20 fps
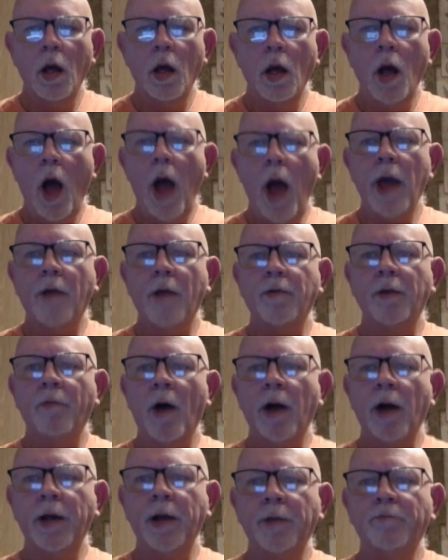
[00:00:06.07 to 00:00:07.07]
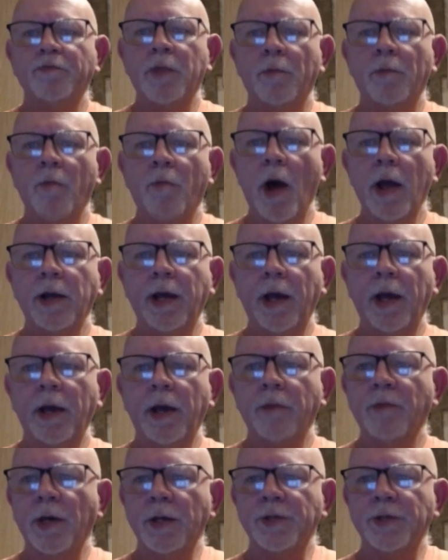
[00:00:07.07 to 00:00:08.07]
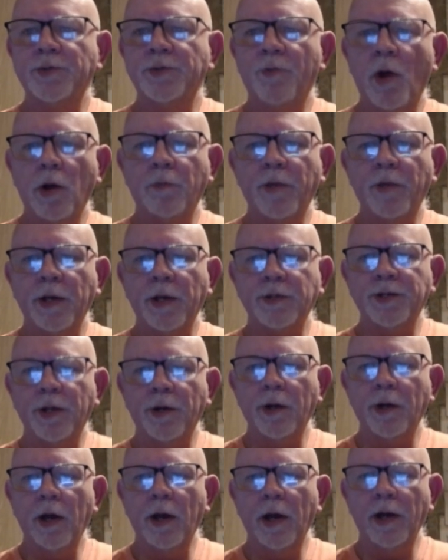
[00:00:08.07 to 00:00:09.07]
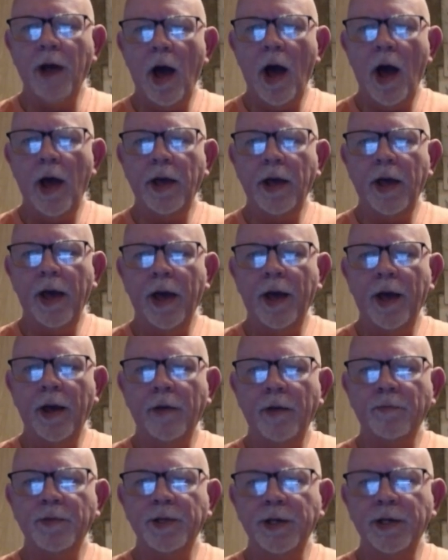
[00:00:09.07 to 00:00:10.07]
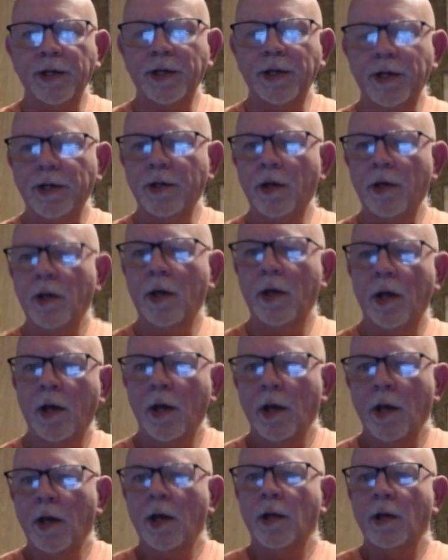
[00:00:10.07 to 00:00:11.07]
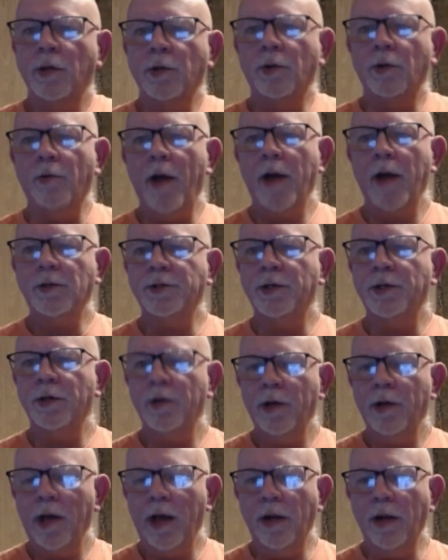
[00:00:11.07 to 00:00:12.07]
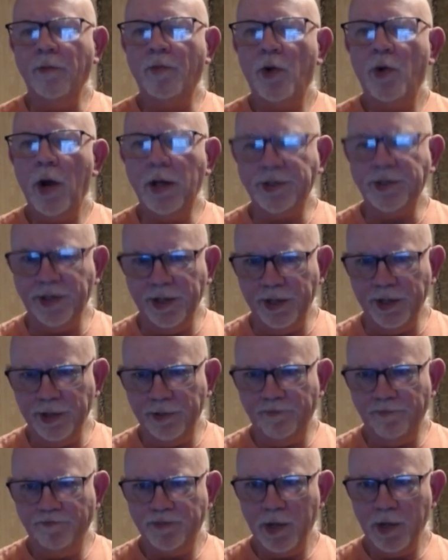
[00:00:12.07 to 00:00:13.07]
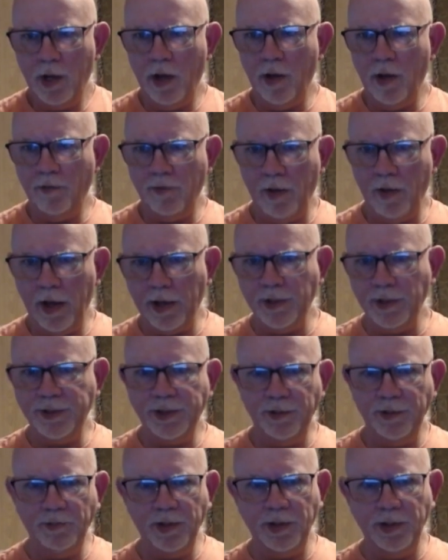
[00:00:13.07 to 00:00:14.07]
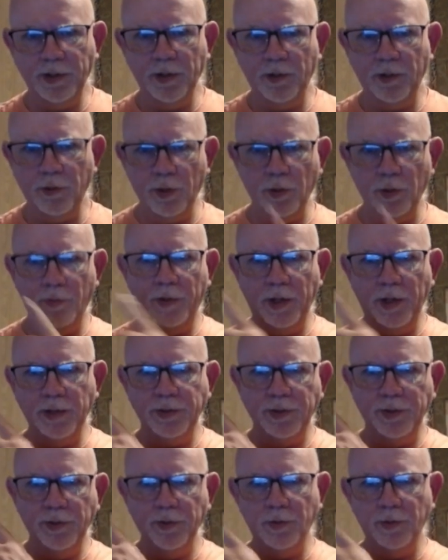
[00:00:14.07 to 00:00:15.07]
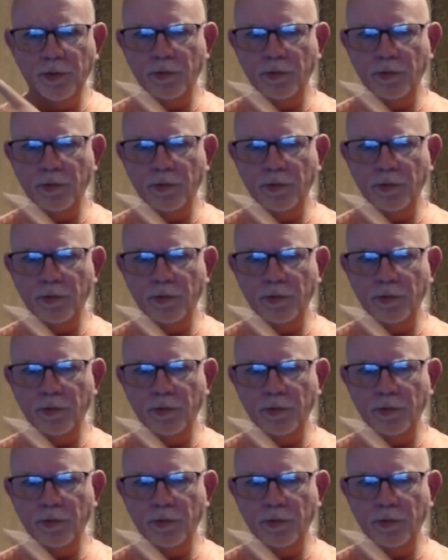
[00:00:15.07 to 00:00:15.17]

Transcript: Hi, everybody. My name is Mark Bixler, and I am the director and president of Legacy Media Group, as you